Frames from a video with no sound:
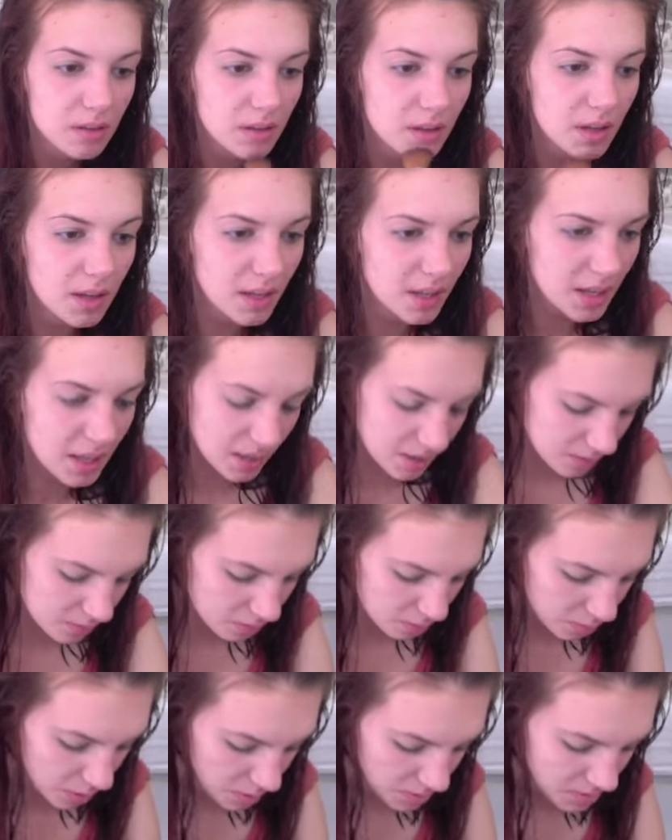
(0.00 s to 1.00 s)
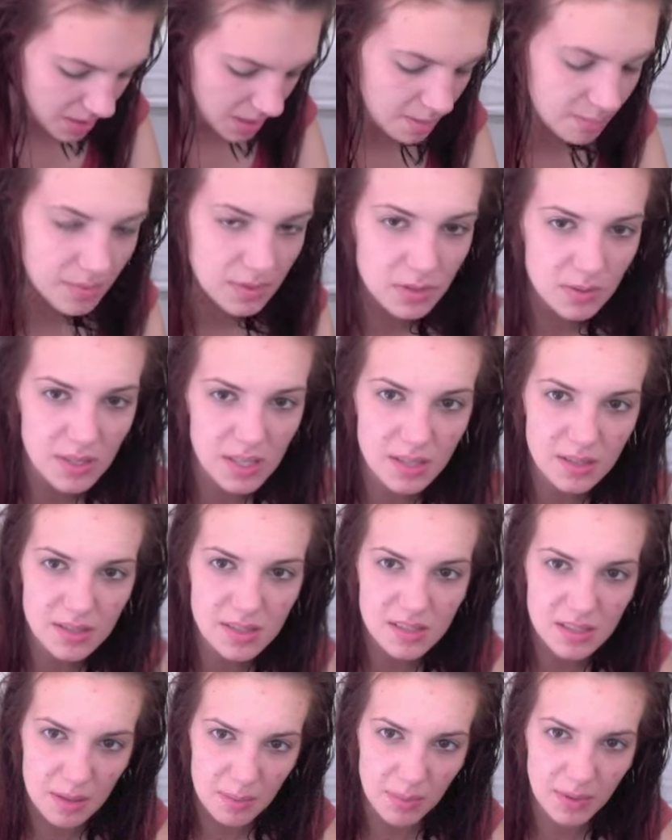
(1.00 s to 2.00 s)
And I kind of rotate between
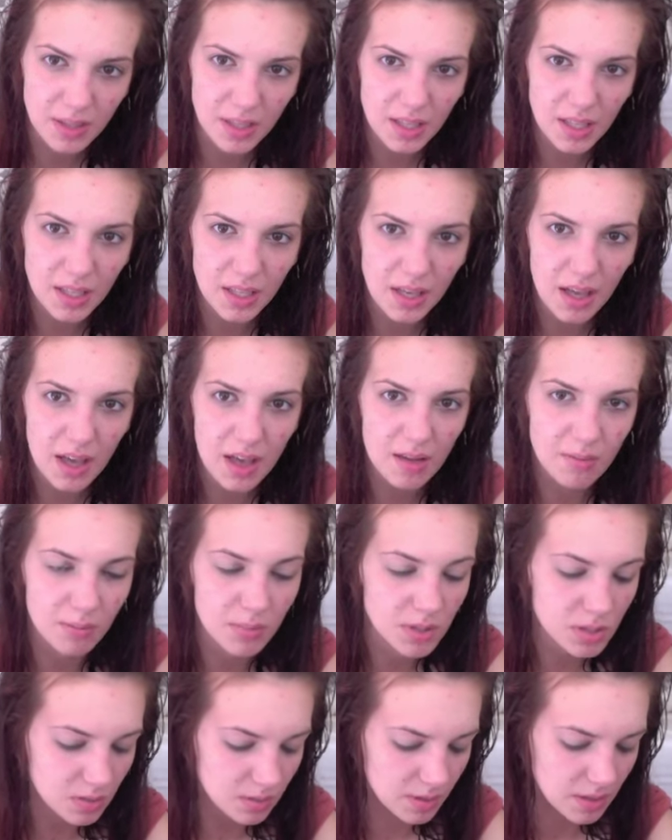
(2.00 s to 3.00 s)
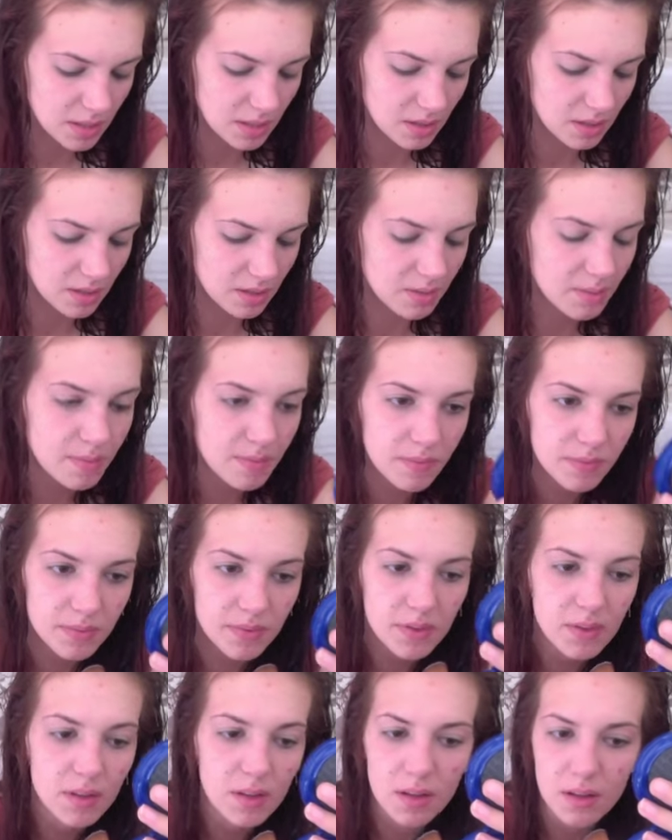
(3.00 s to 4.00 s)
stippling and between
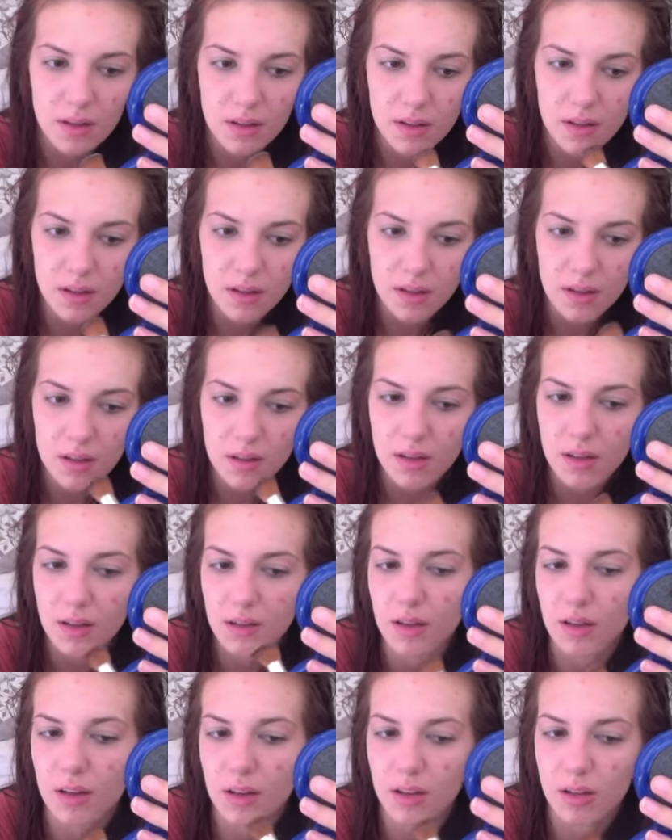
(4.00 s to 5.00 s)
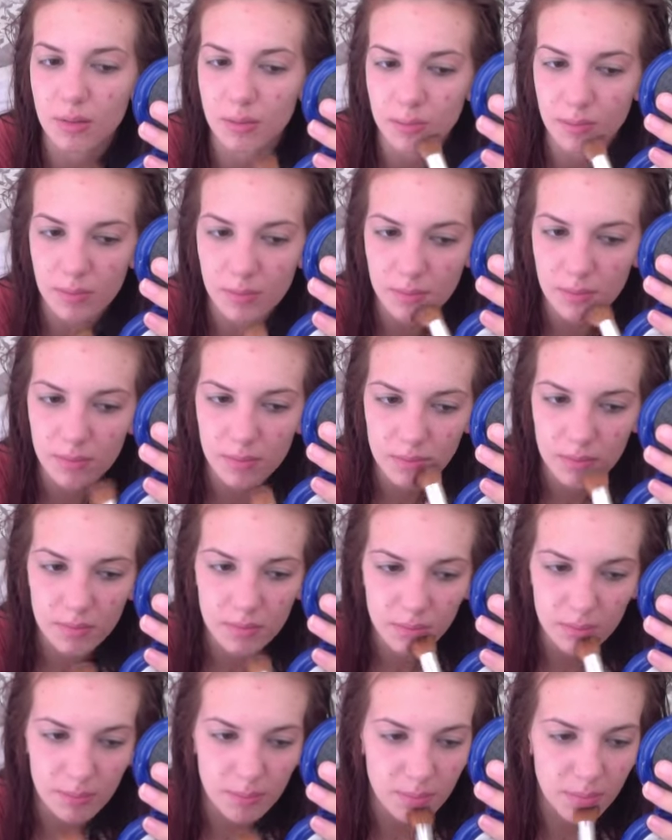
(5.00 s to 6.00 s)

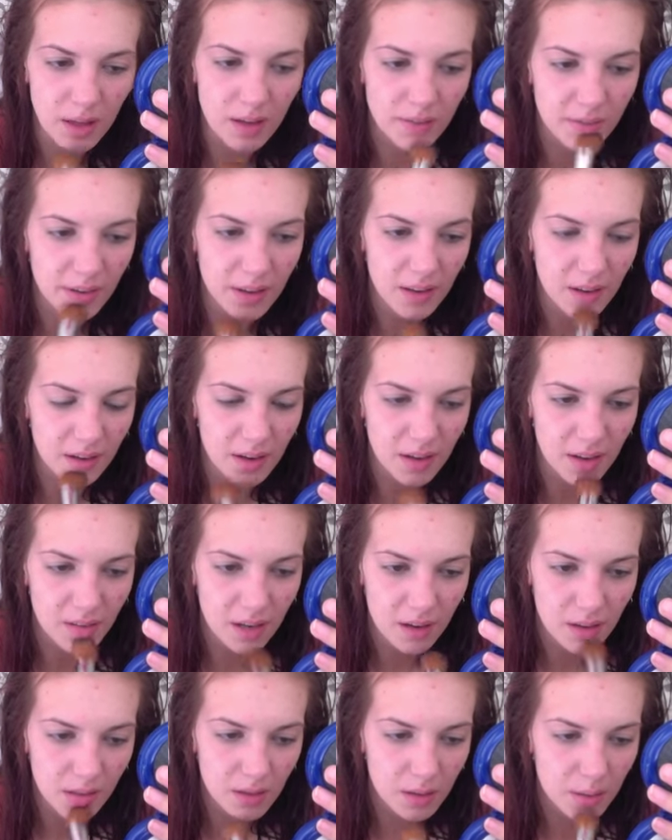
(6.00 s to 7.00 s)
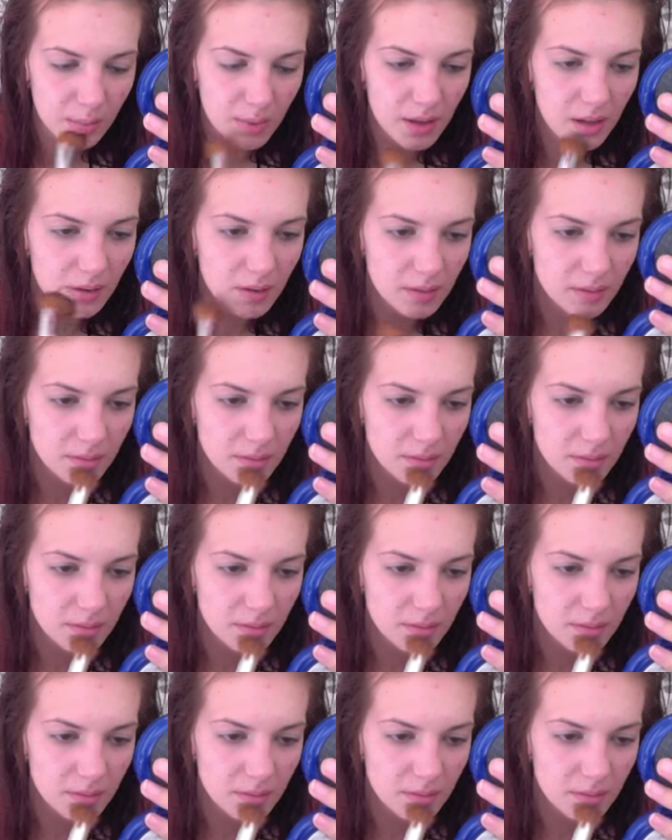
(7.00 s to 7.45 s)
buffing it in a little bit,